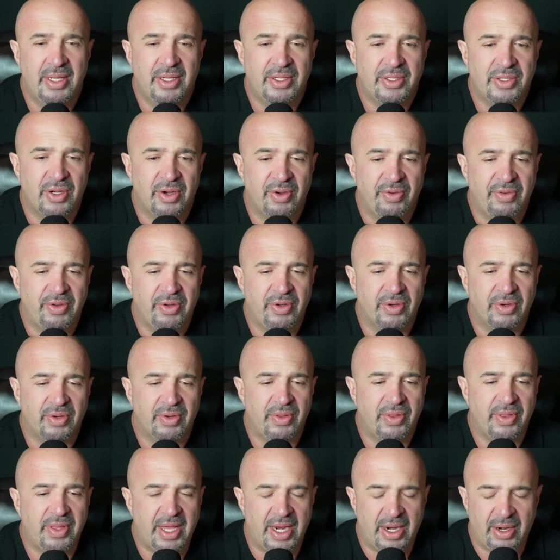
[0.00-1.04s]
So if you're
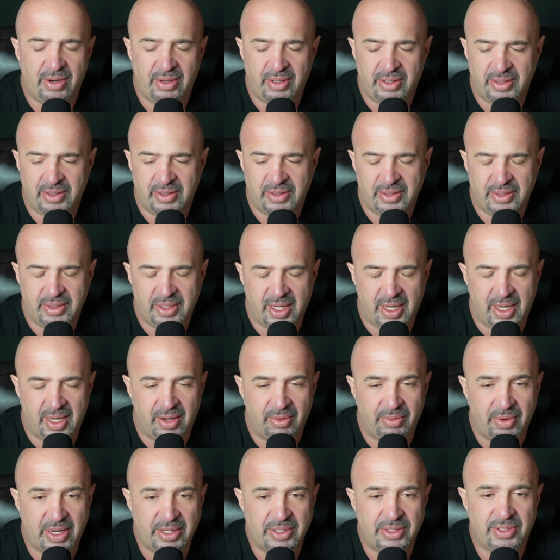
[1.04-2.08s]
there, uh,
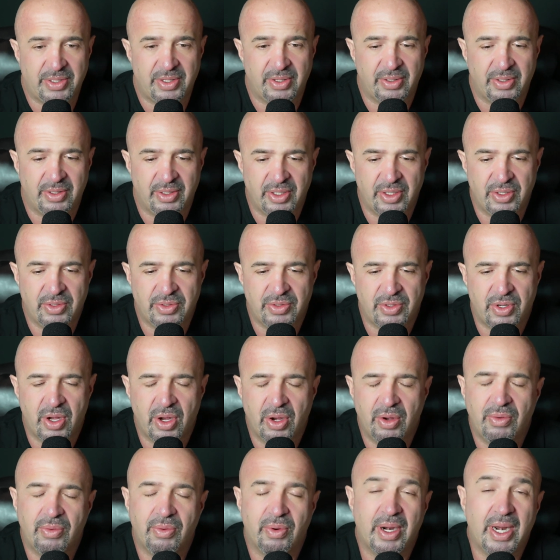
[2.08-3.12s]
register, use
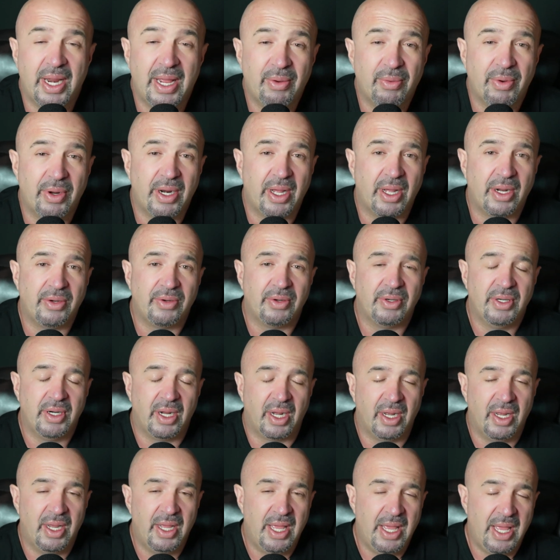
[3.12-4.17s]
code Renee100
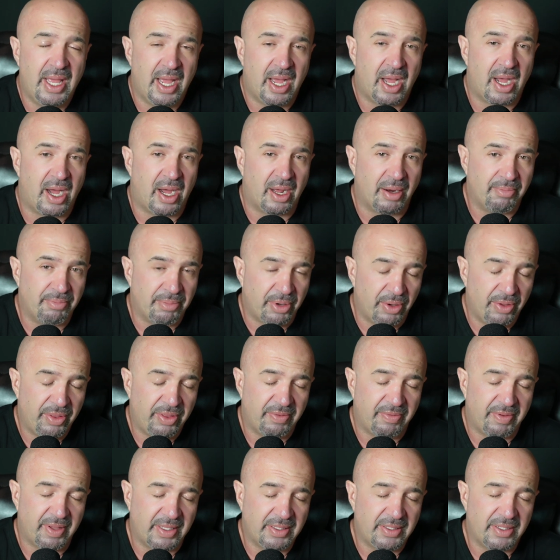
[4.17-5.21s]
on both
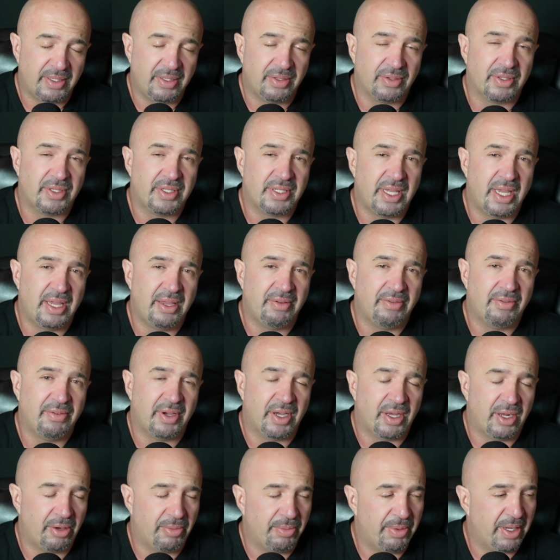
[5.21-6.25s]
events, and you'll save
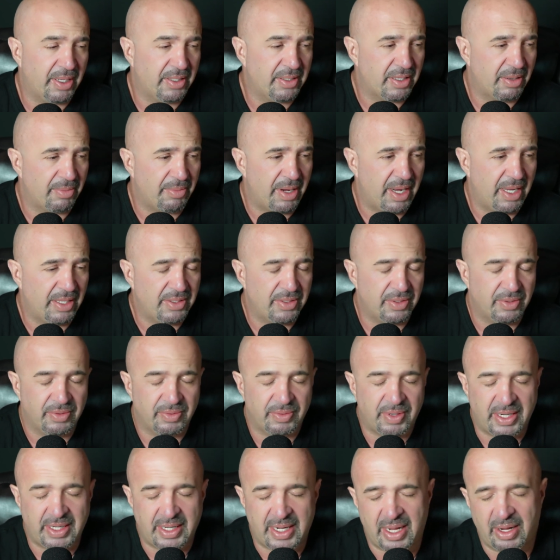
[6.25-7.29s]
100 bucks on mine. So
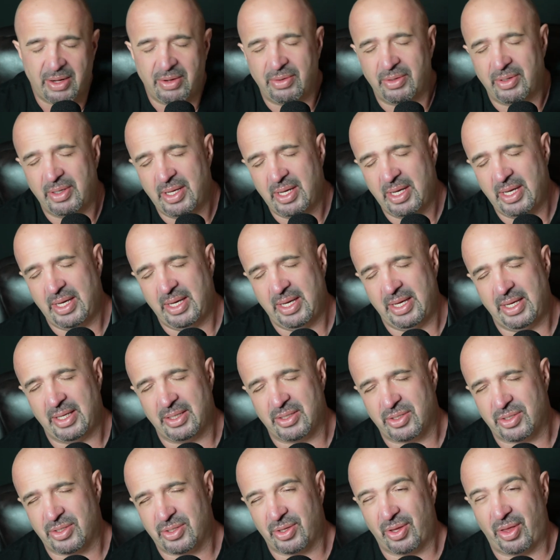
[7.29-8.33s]
right now,
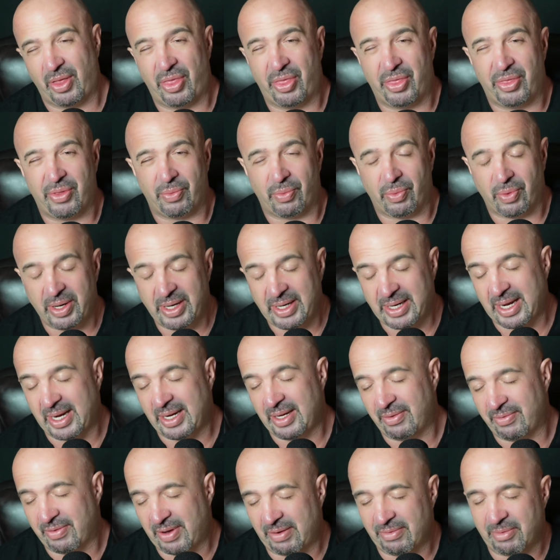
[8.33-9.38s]
it's
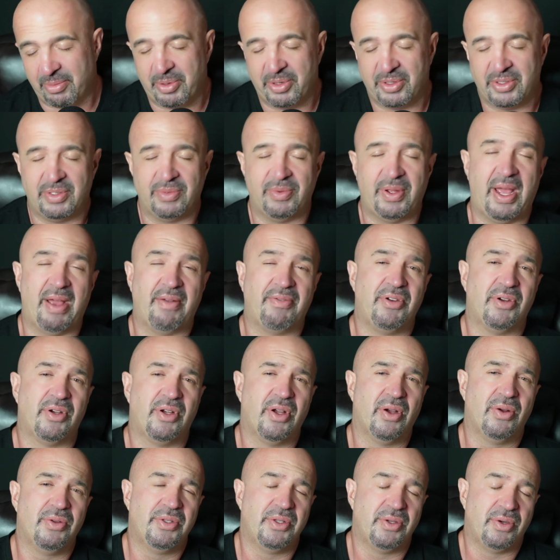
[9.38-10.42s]
395 a person after your
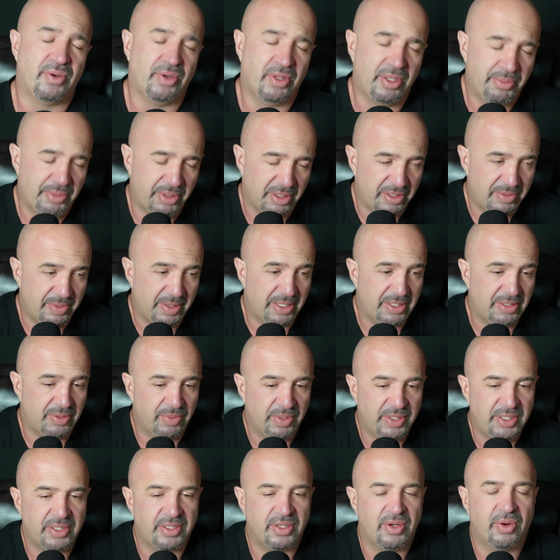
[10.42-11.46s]
code's an early bird special,
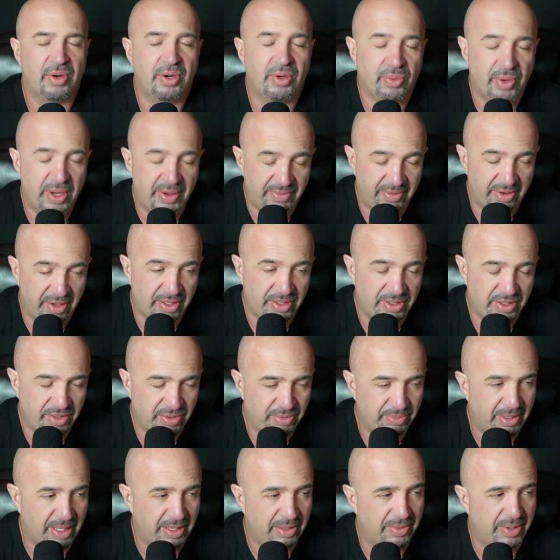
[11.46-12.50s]
which is going away very
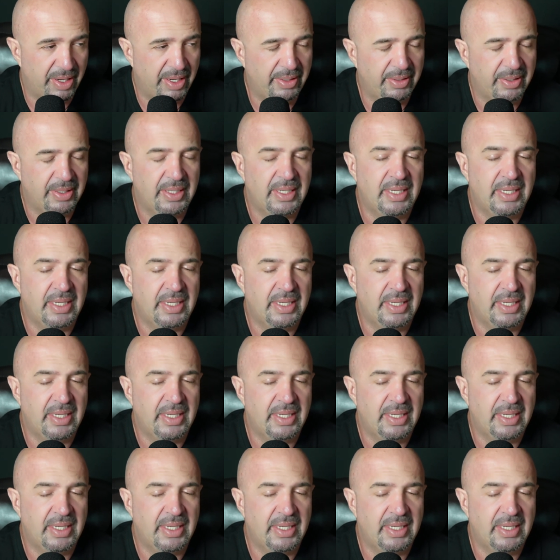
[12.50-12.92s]
soon, by the way.